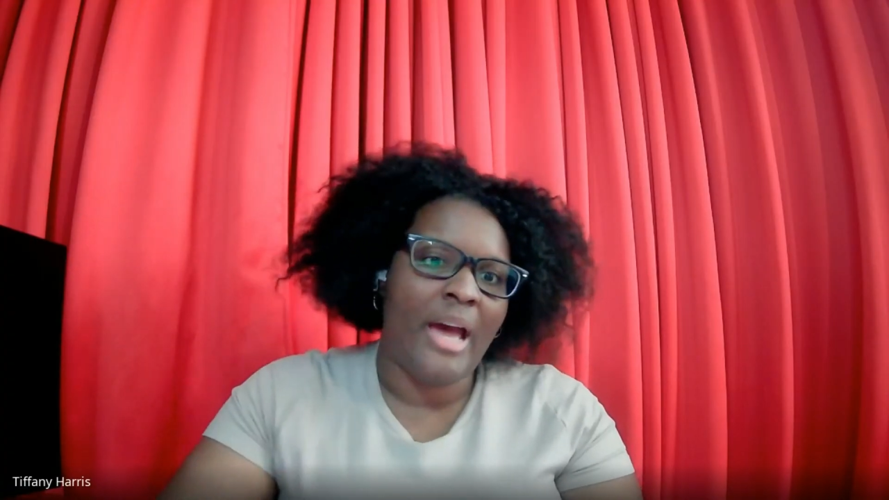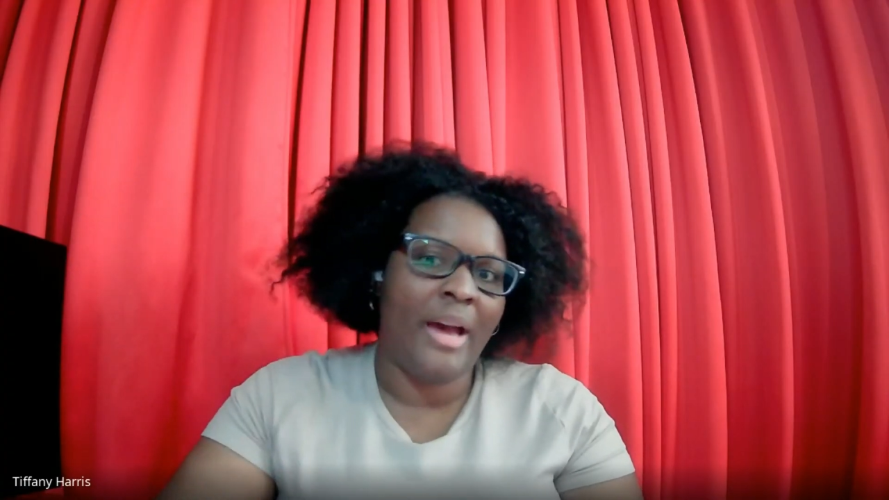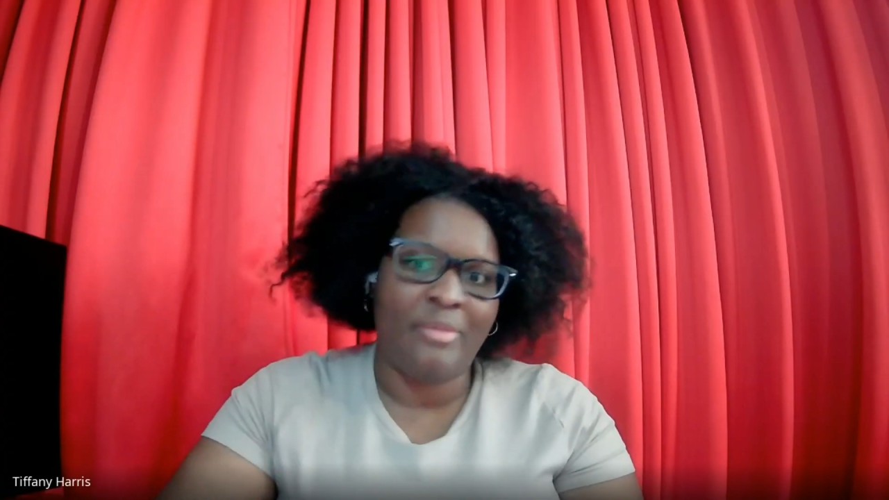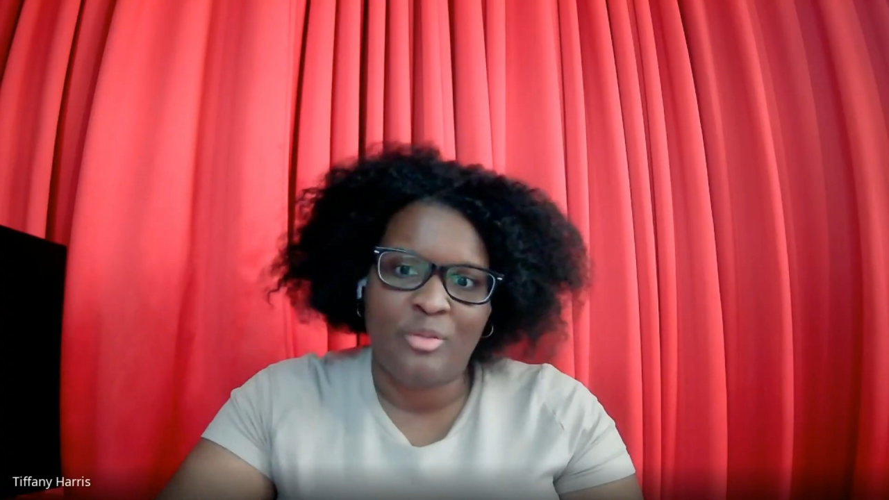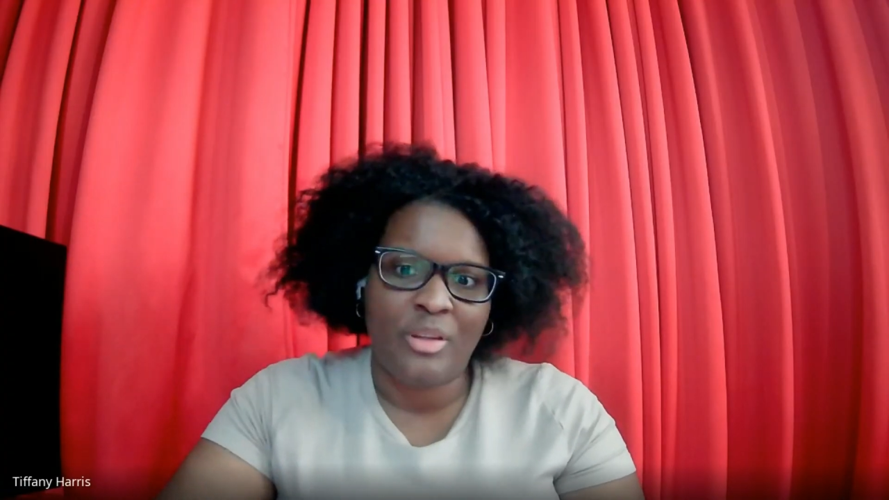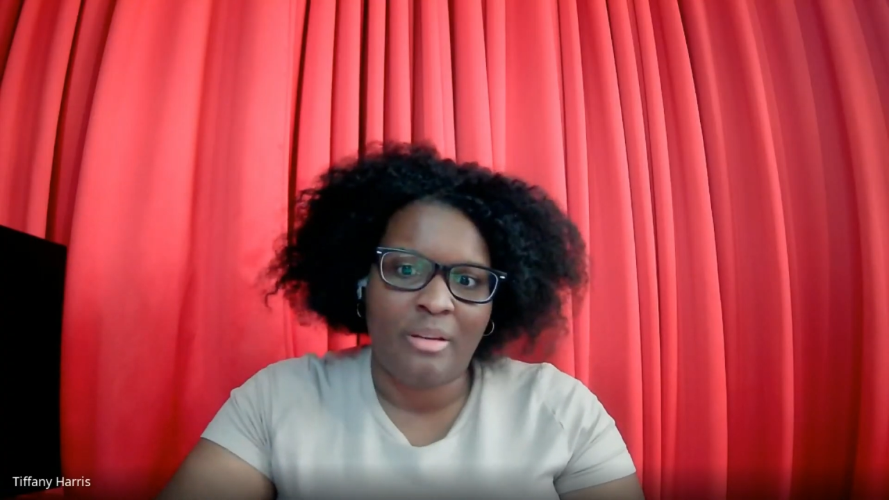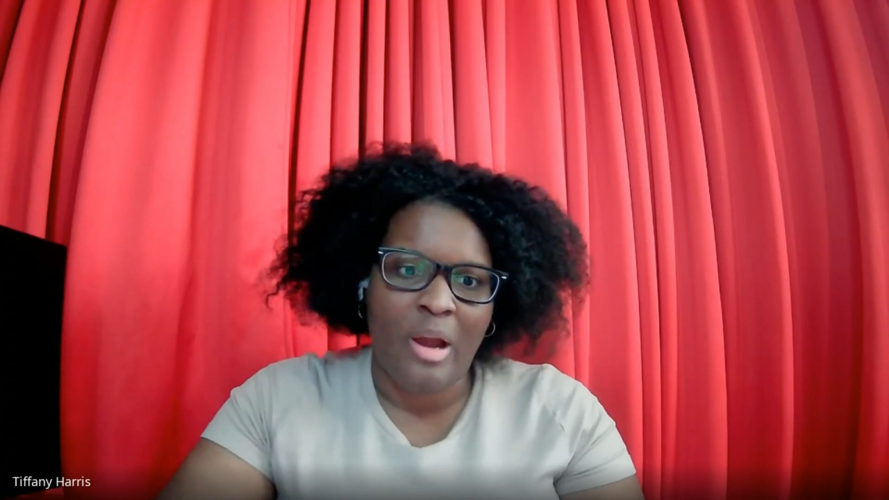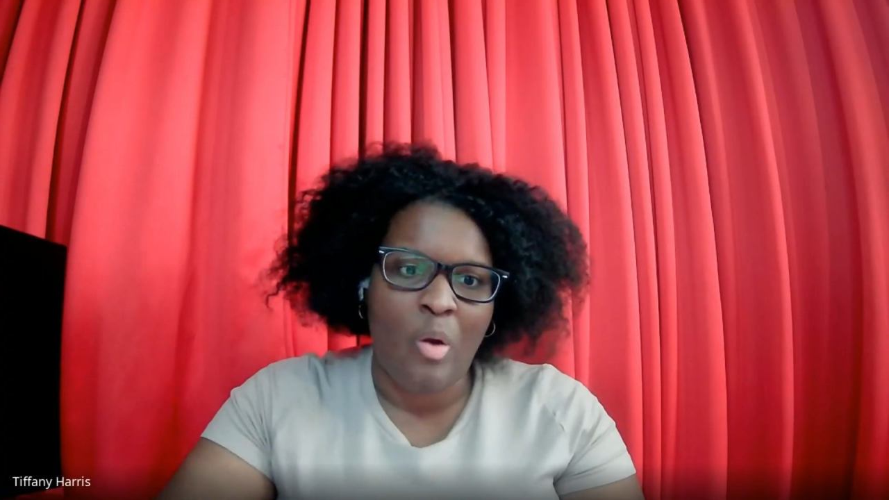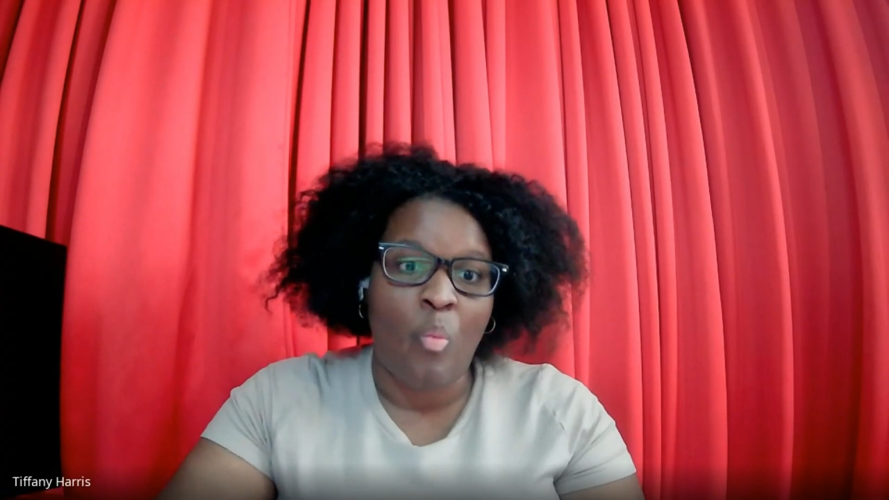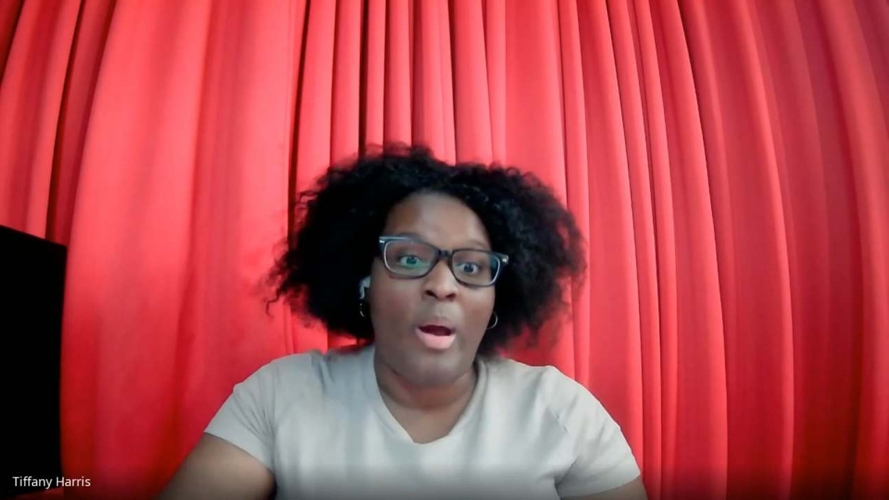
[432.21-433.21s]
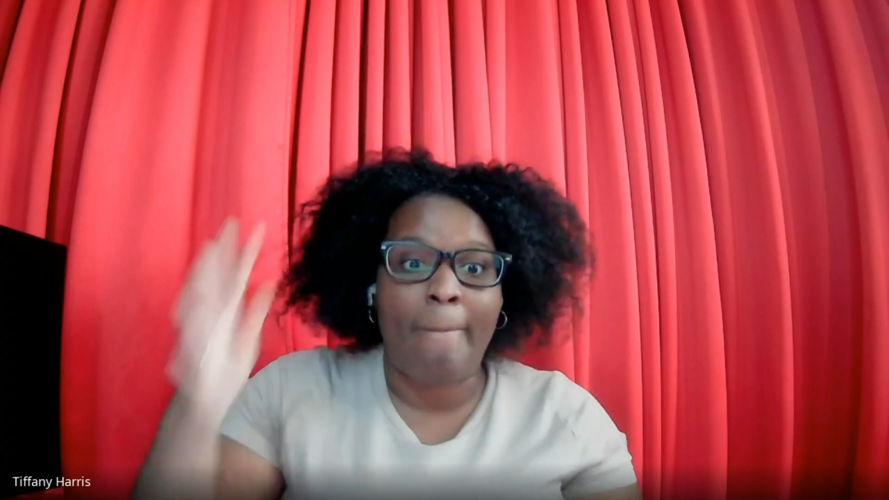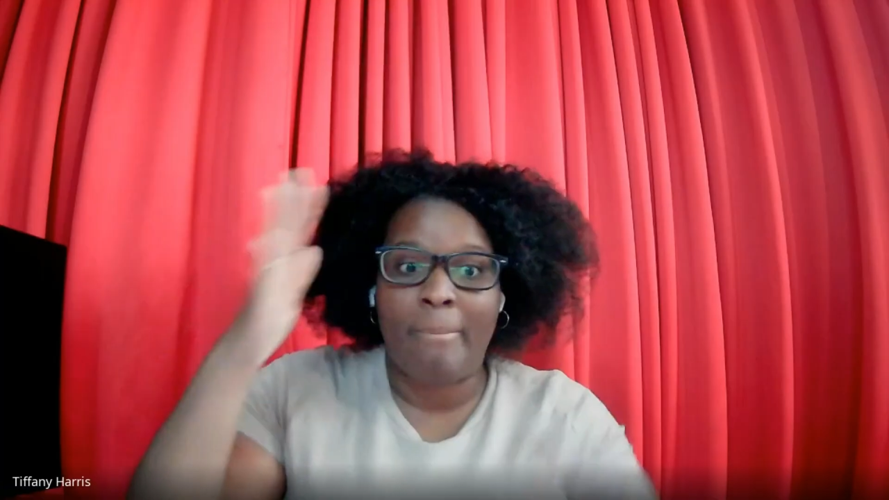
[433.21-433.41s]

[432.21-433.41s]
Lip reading: I have to figure out what